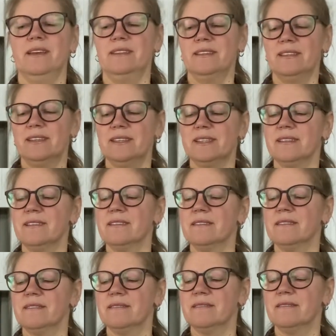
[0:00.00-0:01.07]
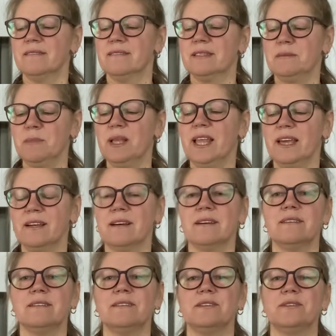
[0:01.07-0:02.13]
and it doesn't smell like
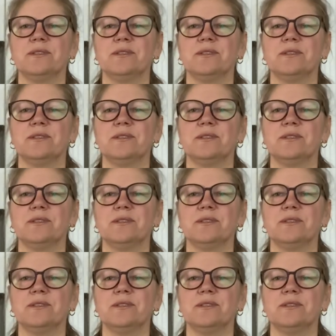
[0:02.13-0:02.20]
a